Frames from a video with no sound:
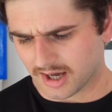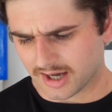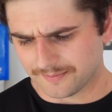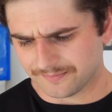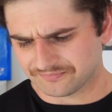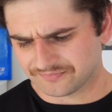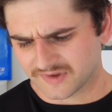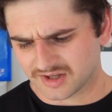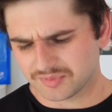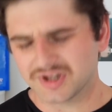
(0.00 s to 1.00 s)

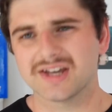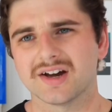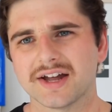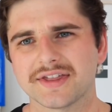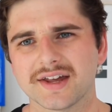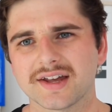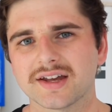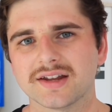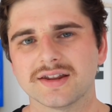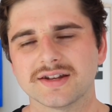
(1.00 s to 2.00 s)
But yeah, I think
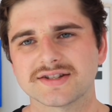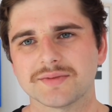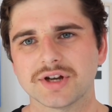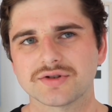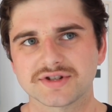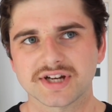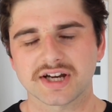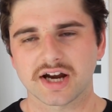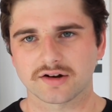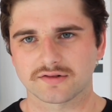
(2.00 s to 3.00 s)
there's some interesting
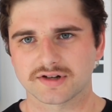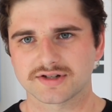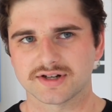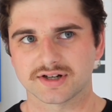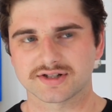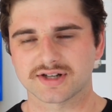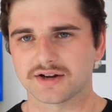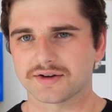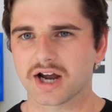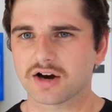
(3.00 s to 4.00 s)
characteristics
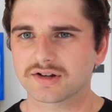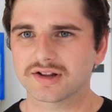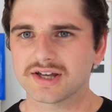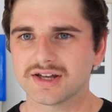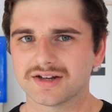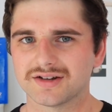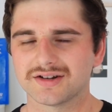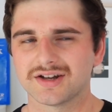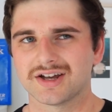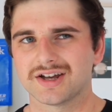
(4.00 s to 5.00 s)
currently,
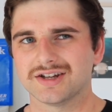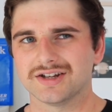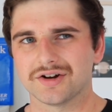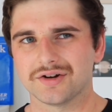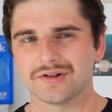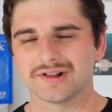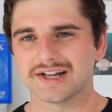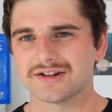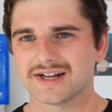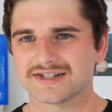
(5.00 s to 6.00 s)
and you know,
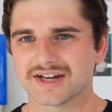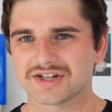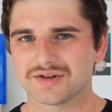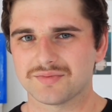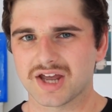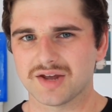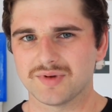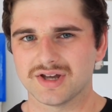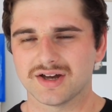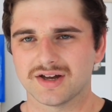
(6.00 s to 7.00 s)
legalization may
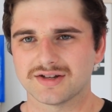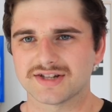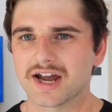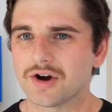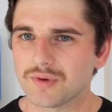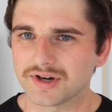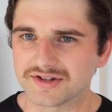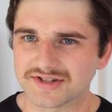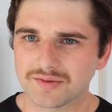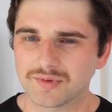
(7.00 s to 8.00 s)
be a tailwind
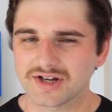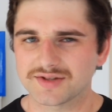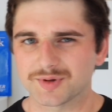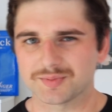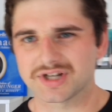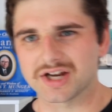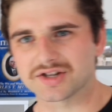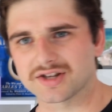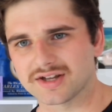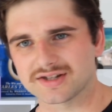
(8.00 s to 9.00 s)
in some ways, but
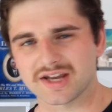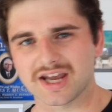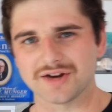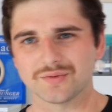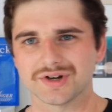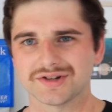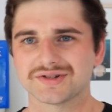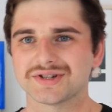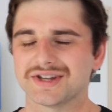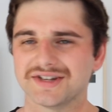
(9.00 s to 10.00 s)
potentially it's a headwind
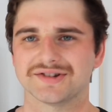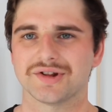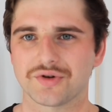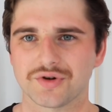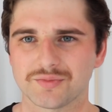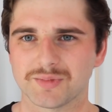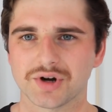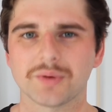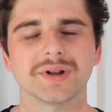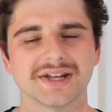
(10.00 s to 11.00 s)
to these local
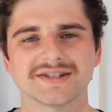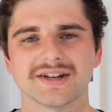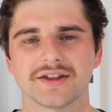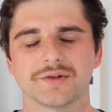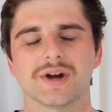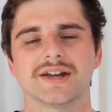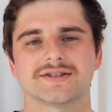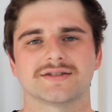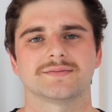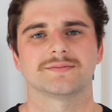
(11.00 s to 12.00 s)
monopolies in other
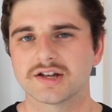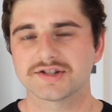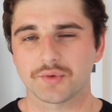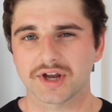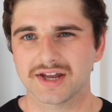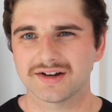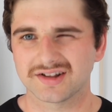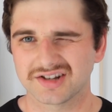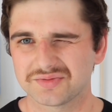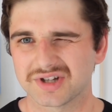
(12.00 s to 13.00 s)
ways. So again,
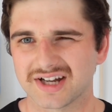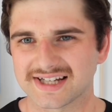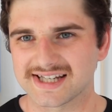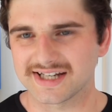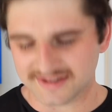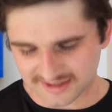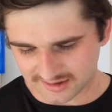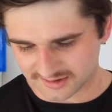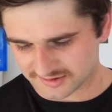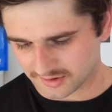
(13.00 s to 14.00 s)
a little bit like
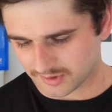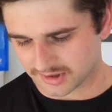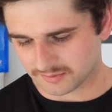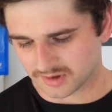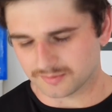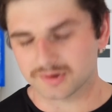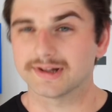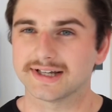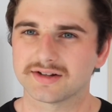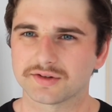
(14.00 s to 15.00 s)
Tencent, it's not one I'm
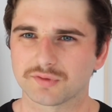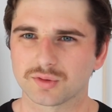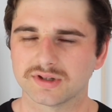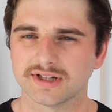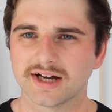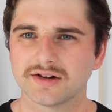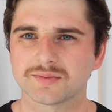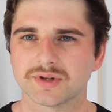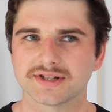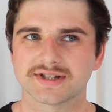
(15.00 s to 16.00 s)
completely ruling
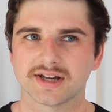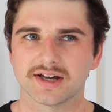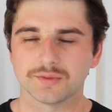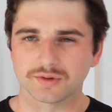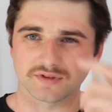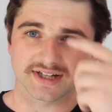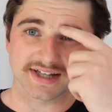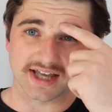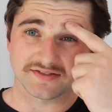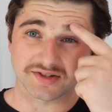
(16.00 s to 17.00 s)
out, but it would
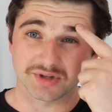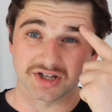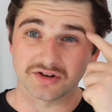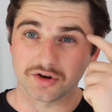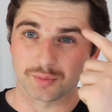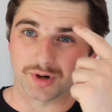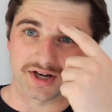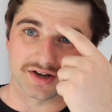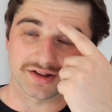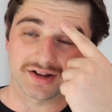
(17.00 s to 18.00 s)
really have to be a
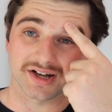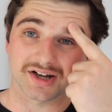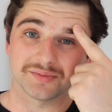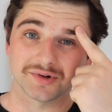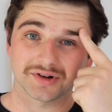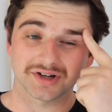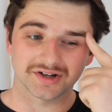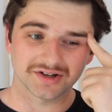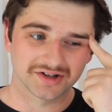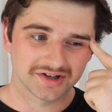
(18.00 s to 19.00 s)
no-brainer. Like, I'm not
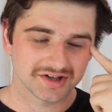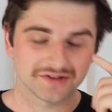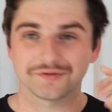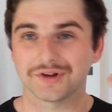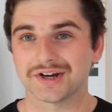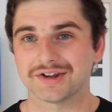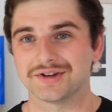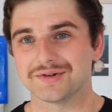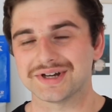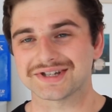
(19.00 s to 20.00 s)
gonna fly to
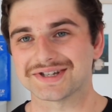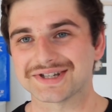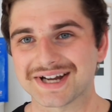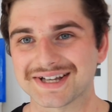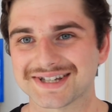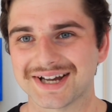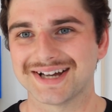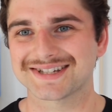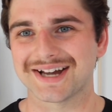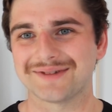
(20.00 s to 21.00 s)
the US and start
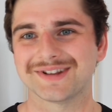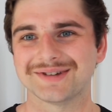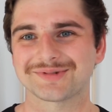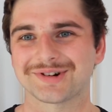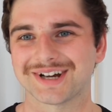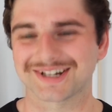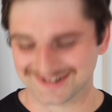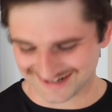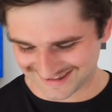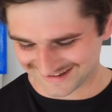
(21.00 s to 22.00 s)
sampling
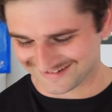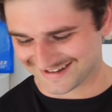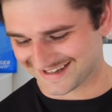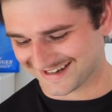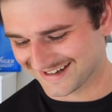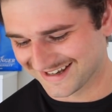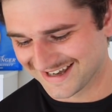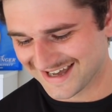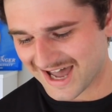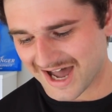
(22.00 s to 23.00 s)
product or anything like that.
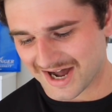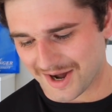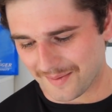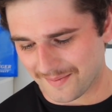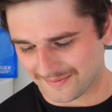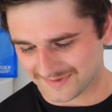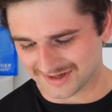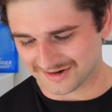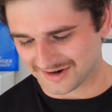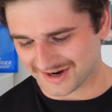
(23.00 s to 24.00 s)

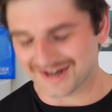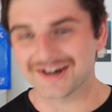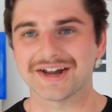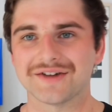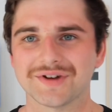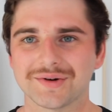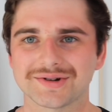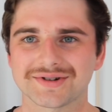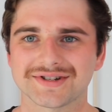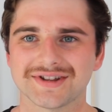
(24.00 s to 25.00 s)
You know, I have no
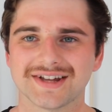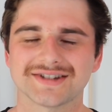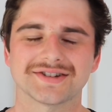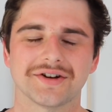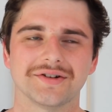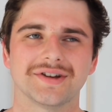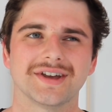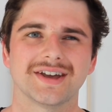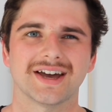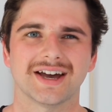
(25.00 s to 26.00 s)
interest in that. So,
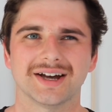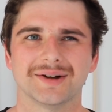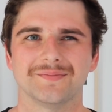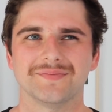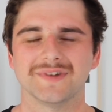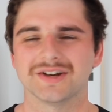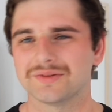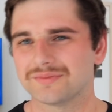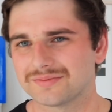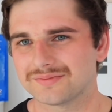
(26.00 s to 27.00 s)
you
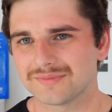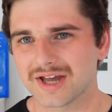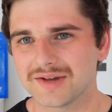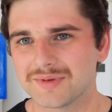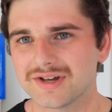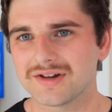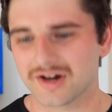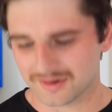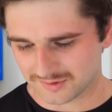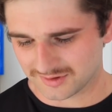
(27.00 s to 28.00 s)
know, maybe
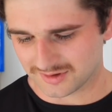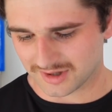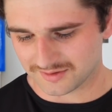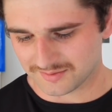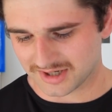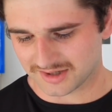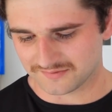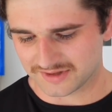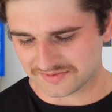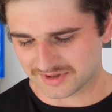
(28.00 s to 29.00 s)
I would make an
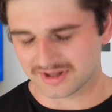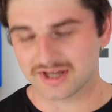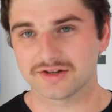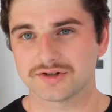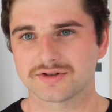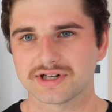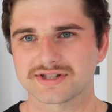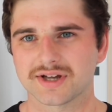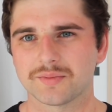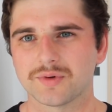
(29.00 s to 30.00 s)
investment in that industry
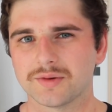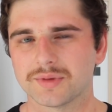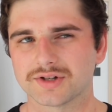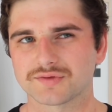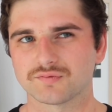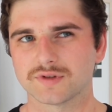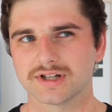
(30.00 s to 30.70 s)
at some point, but it's